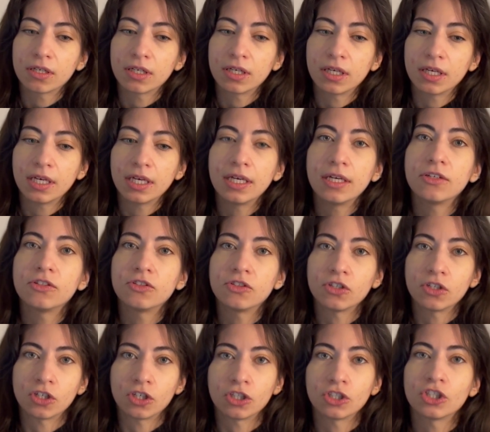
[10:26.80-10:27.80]

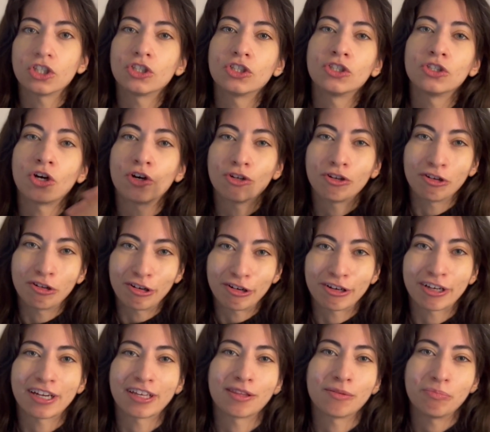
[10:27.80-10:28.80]
easier to not
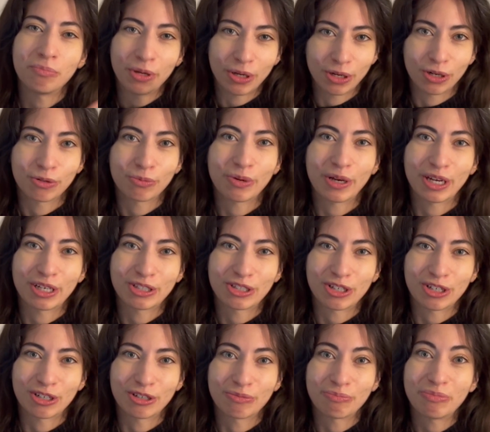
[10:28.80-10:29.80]
look at the bigger
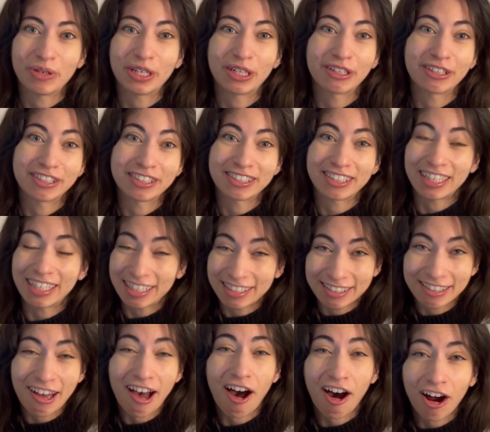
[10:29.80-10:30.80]
picture, because
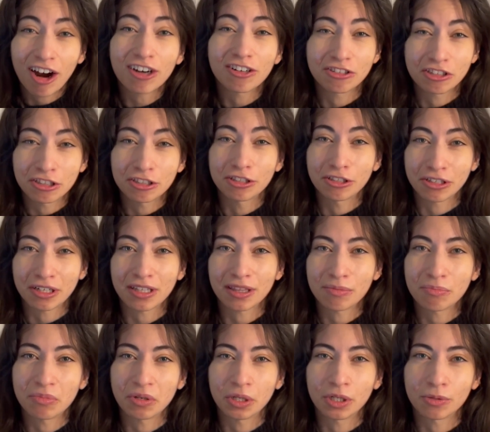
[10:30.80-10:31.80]
it's hard to look at the
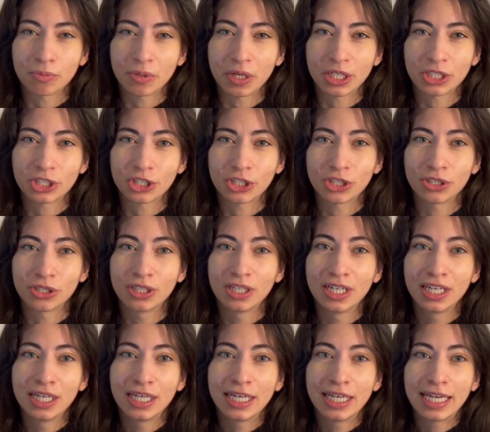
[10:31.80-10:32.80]
bigger picture.
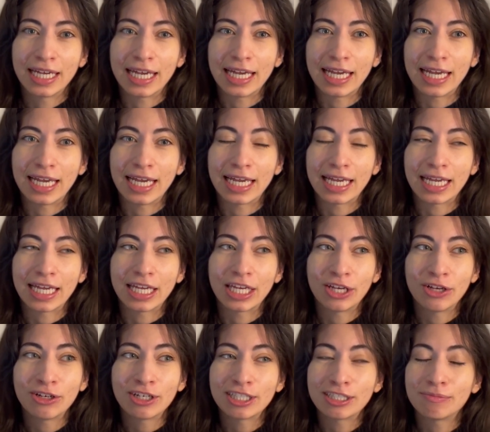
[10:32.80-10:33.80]

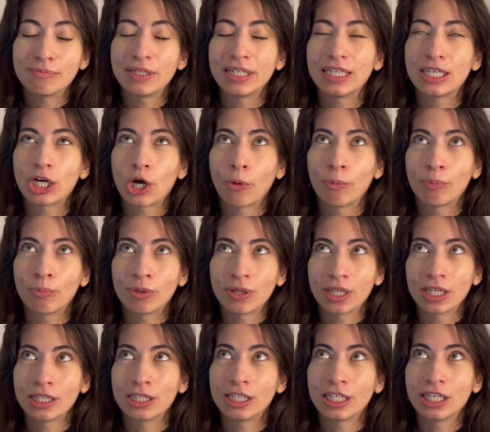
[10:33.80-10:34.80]
You need to be
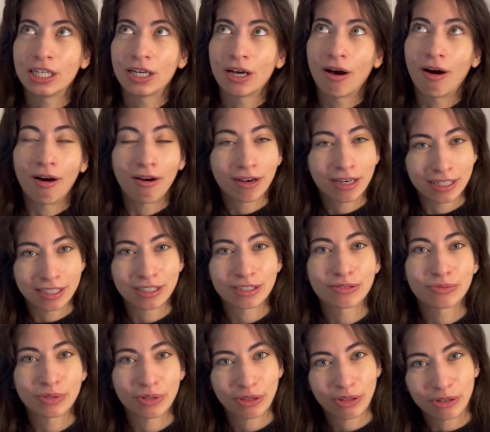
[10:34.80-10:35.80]
completely
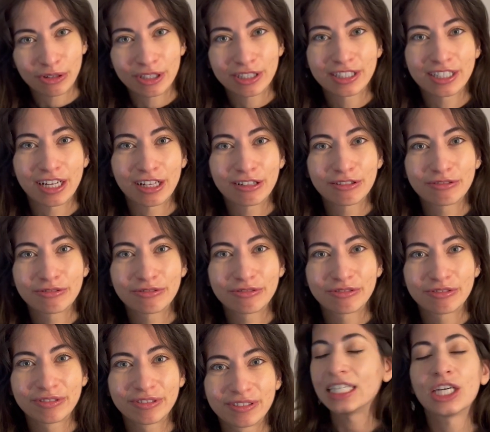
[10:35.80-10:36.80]
honest with yourself.
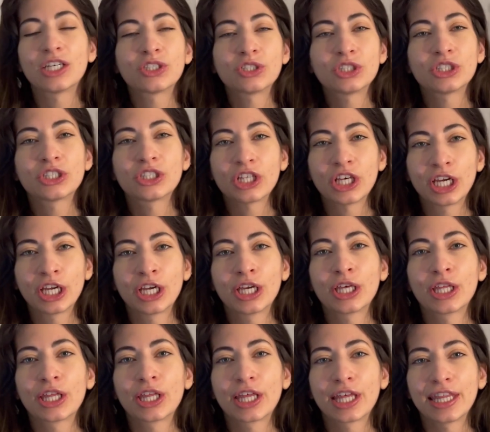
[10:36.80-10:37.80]
Another
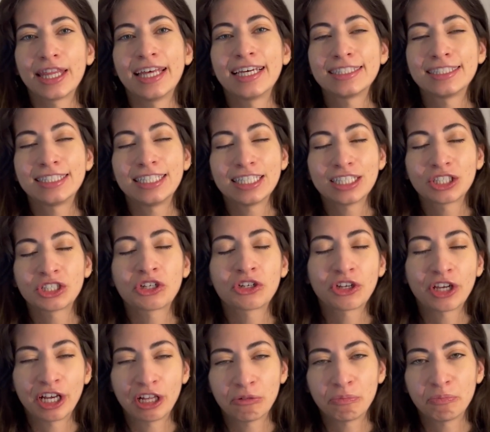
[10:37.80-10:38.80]
thing that did
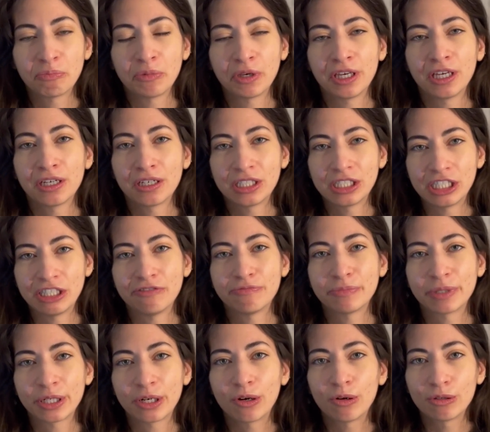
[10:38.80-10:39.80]
not help me achieve
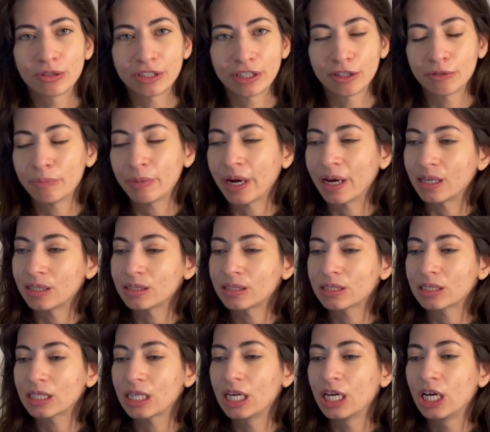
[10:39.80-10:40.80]
my goals in the past